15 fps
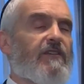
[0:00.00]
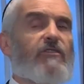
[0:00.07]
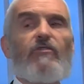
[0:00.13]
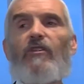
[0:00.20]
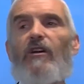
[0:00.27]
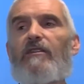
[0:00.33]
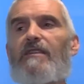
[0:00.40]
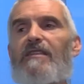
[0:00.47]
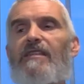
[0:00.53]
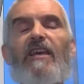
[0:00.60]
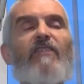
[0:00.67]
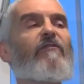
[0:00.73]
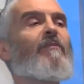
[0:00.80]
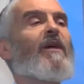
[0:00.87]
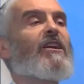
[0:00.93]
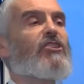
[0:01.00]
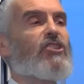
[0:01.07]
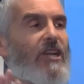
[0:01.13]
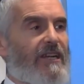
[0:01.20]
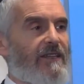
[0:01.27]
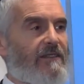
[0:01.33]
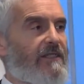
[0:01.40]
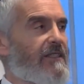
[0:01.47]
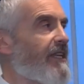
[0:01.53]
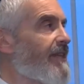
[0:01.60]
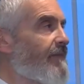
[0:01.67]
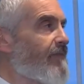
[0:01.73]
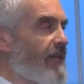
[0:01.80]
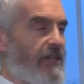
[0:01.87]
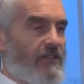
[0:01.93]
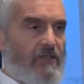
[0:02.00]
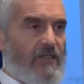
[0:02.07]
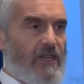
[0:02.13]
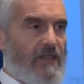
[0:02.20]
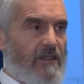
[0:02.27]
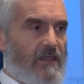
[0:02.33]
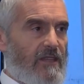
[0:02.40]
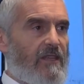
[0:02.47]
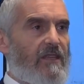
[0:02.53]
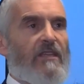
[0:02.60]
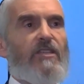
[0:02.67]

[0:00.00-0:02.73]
do not save my child, let them bleed to death,